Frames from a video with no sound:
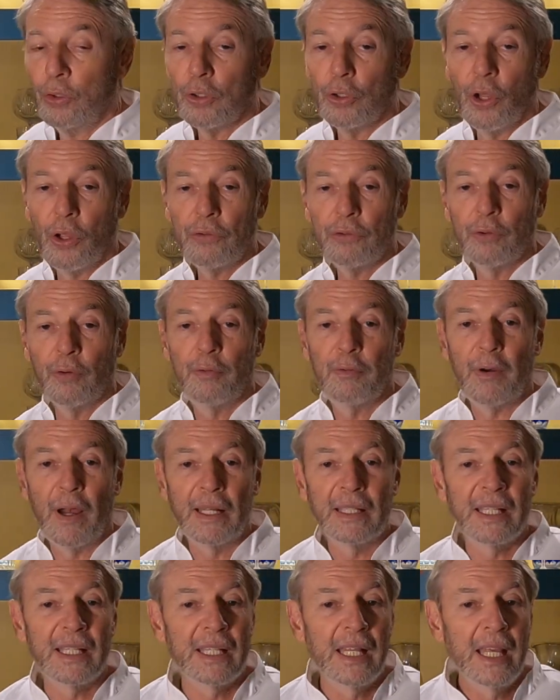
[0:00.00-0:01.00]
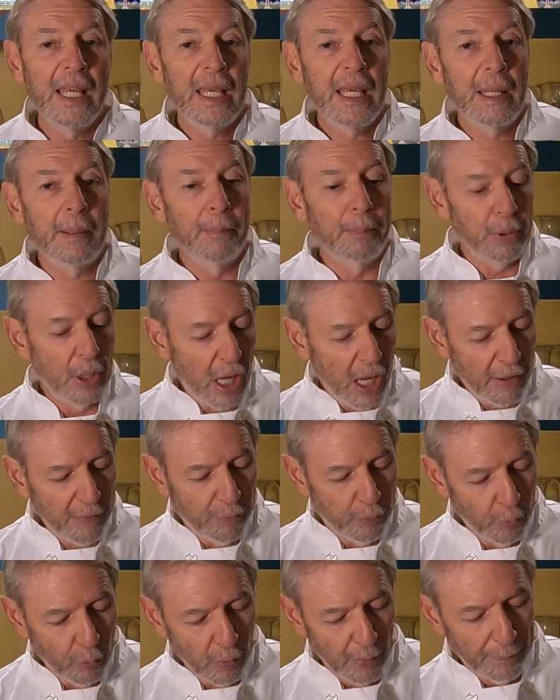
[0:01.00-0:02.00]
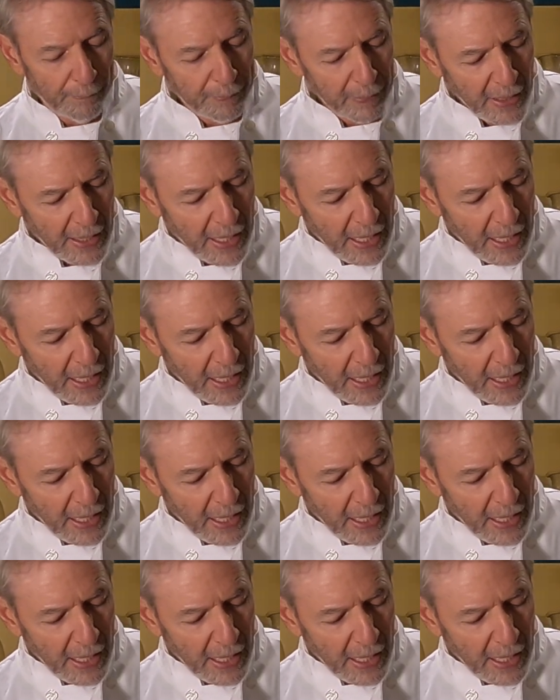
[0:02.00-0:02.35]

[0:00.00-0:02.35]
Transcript: you can also find it in block form.